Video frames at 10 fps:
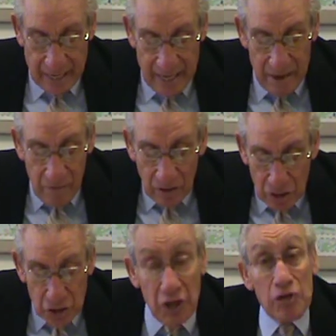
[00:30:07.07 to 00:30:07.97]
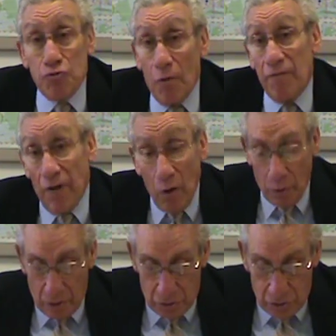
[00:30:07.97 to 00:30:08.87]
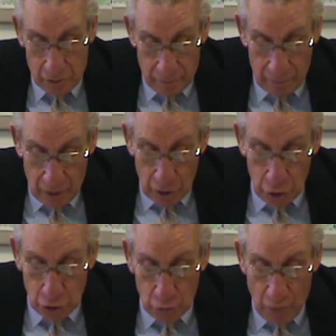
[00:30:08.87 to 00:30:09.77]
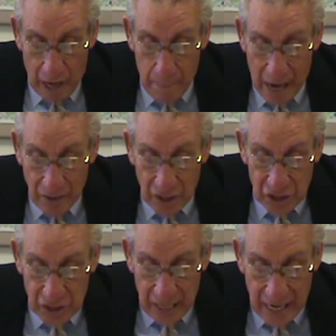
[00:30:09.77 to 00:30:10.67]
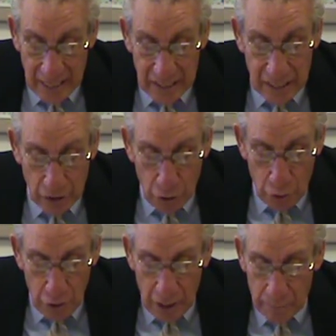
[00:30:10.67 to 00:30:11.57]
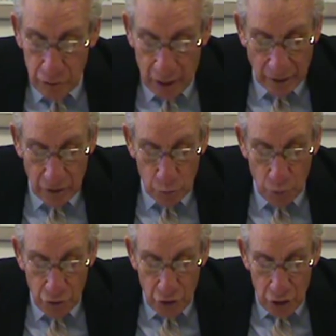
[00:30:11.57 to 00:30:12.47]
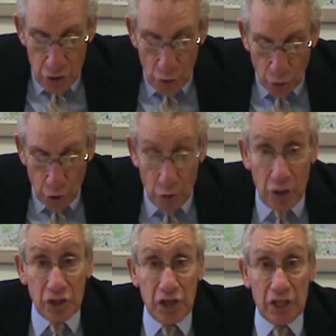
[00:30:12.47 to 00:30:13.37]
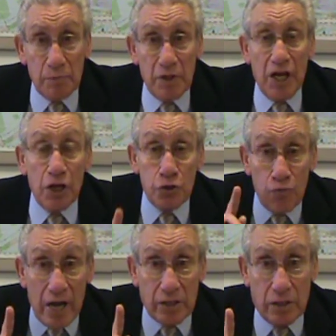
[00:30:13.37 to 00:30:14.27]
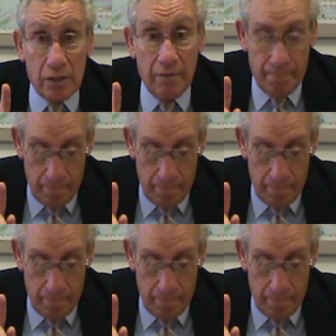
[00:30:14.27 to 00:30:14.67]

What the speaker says: Given the central focus, describe how the standards and learning objectives within your learning assessment address